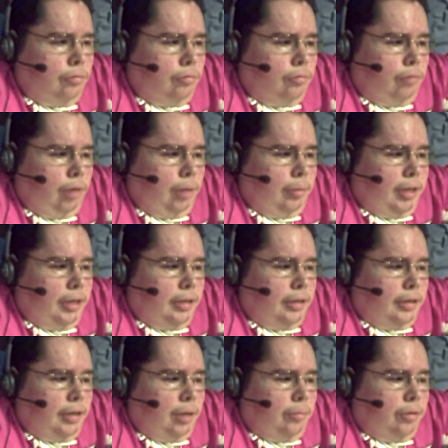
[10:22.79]
Ryback, and
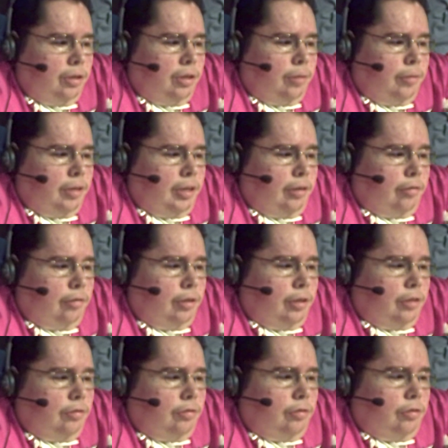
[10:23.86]
Heyman coming out and
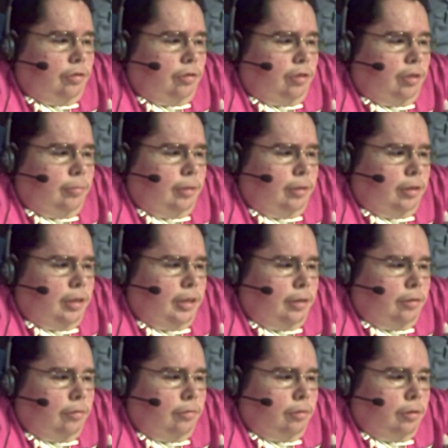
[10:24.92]
talking about
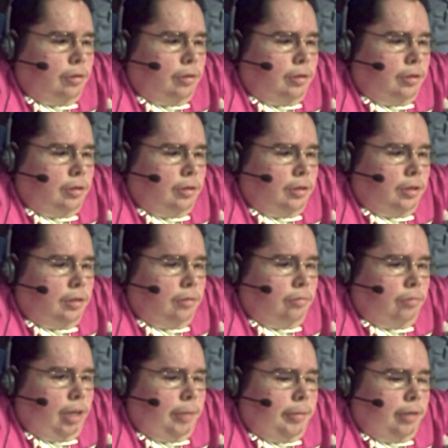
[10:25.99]
how
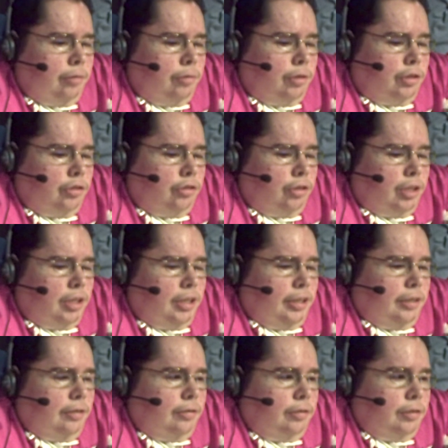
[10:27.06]
Ryback was cheated
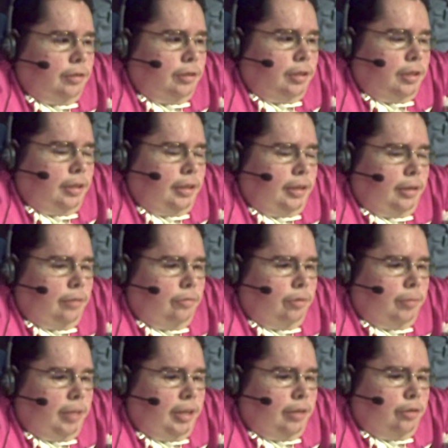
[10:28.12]
out of the
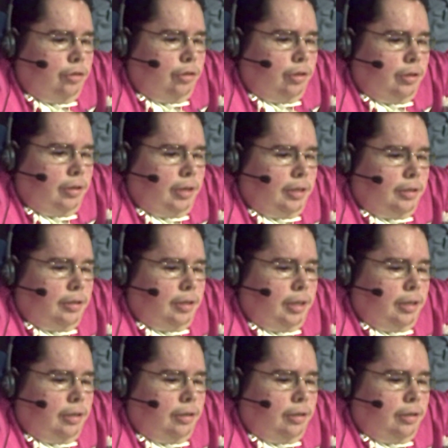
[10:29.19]
match last night